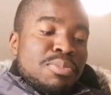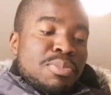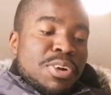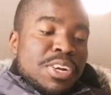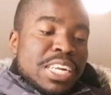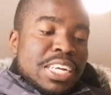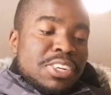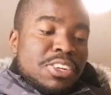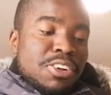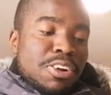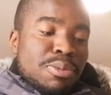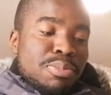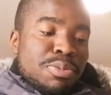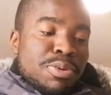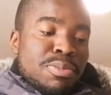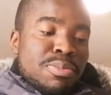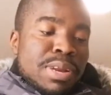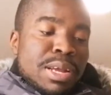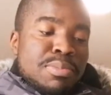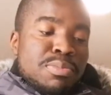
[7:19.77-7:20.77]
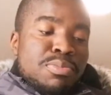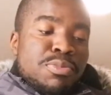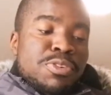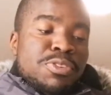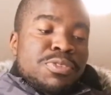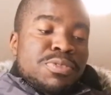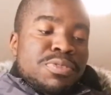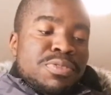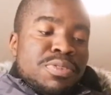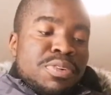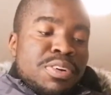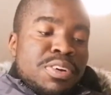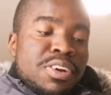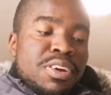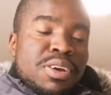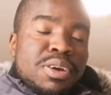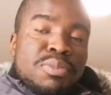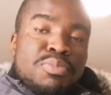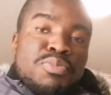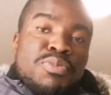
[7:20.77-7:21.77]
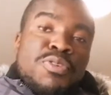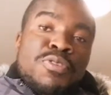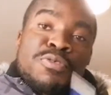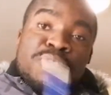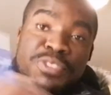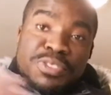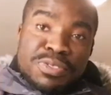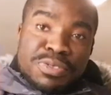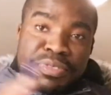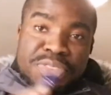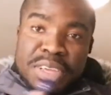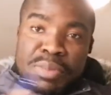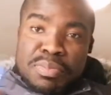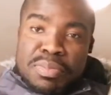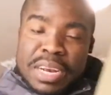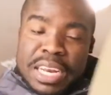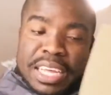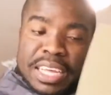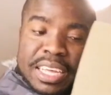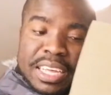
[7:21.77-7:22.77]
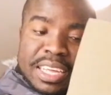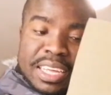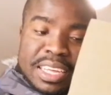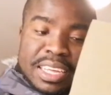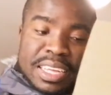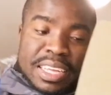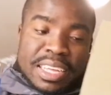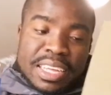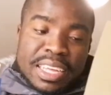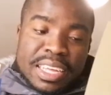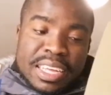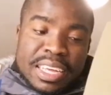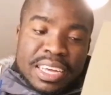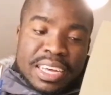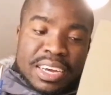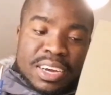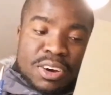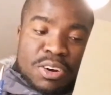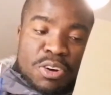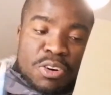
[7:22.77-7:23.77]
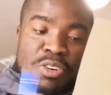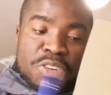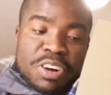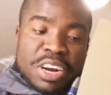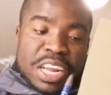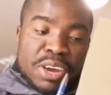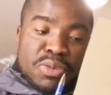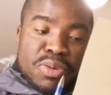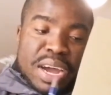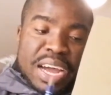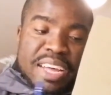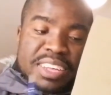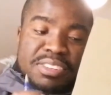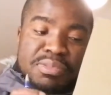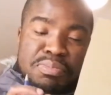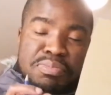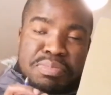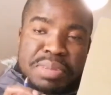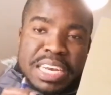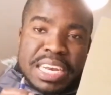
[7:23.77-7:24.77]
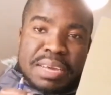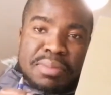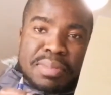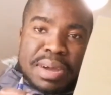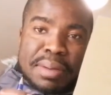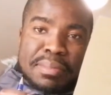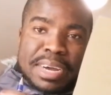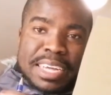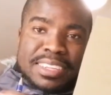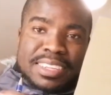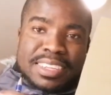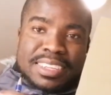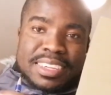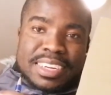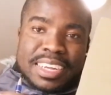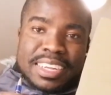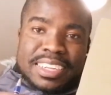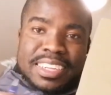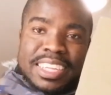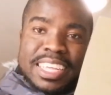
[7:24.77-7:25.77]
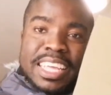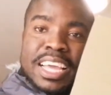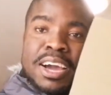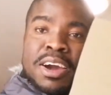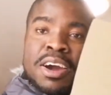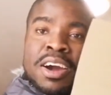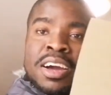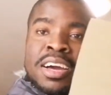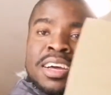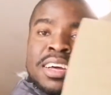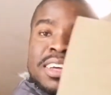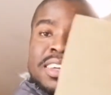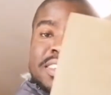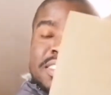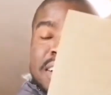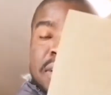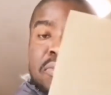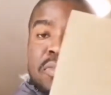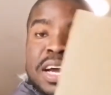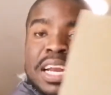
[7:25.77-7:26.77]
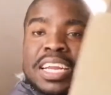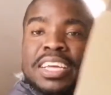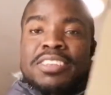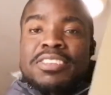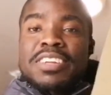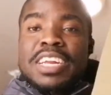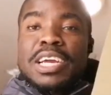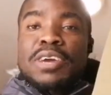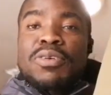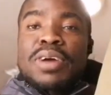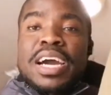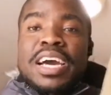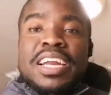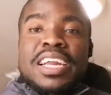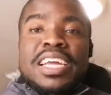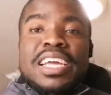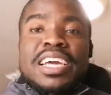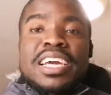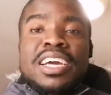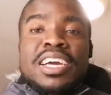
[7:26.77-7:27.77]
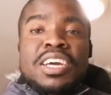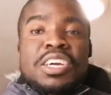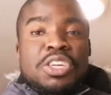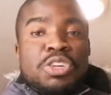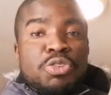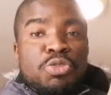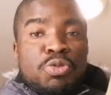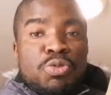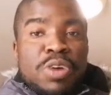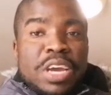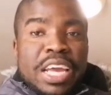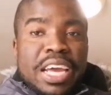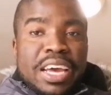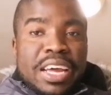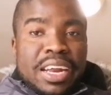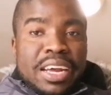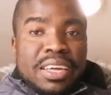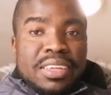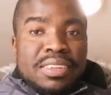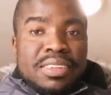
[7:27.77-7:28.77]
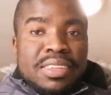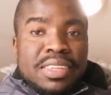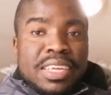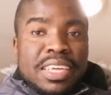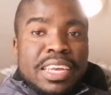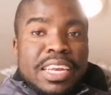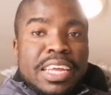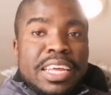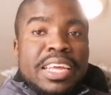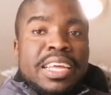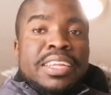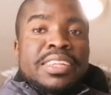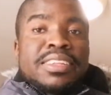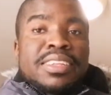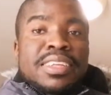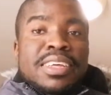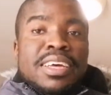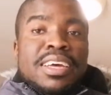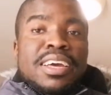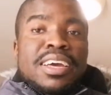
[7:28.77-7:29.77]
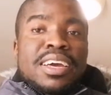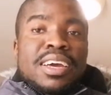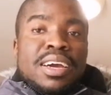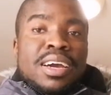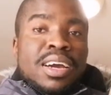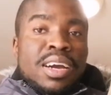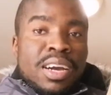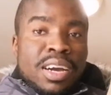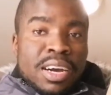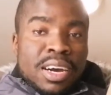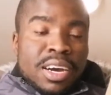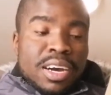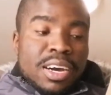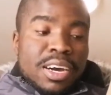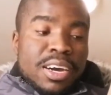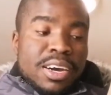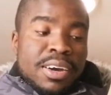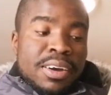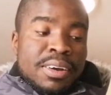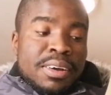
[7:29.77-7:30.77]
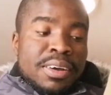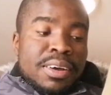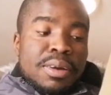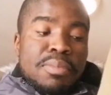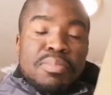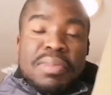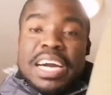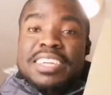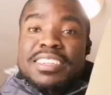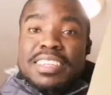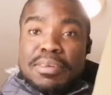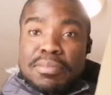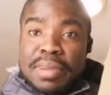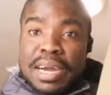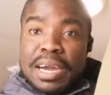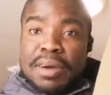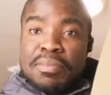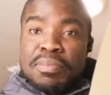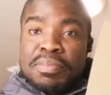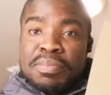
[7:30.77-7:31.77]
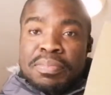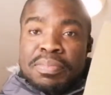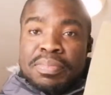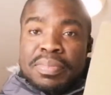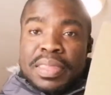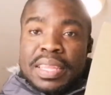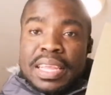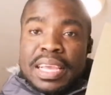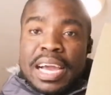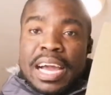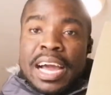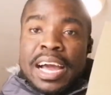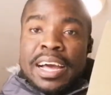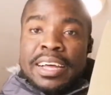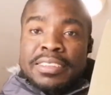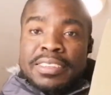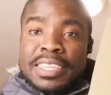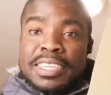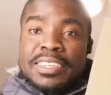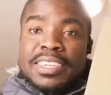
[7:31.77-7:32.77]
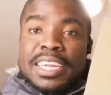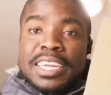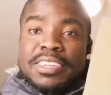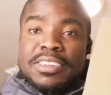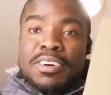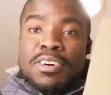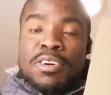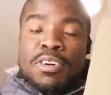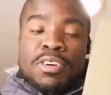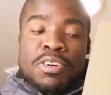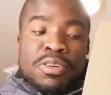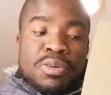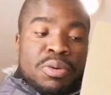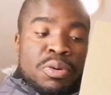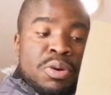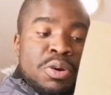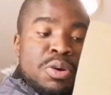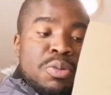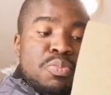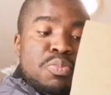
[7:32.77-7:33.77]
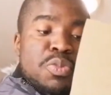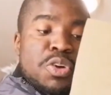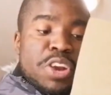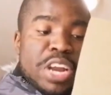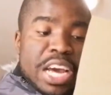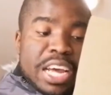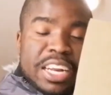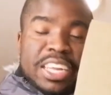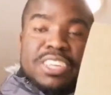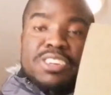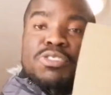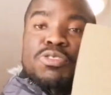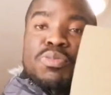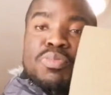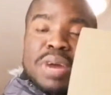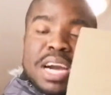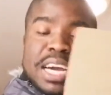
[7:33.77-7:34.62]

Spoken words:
Potential problem, moves feebly or requires minimum assistance. Here, someone is requiring 2 carers. He needs maximum assistance or moderate to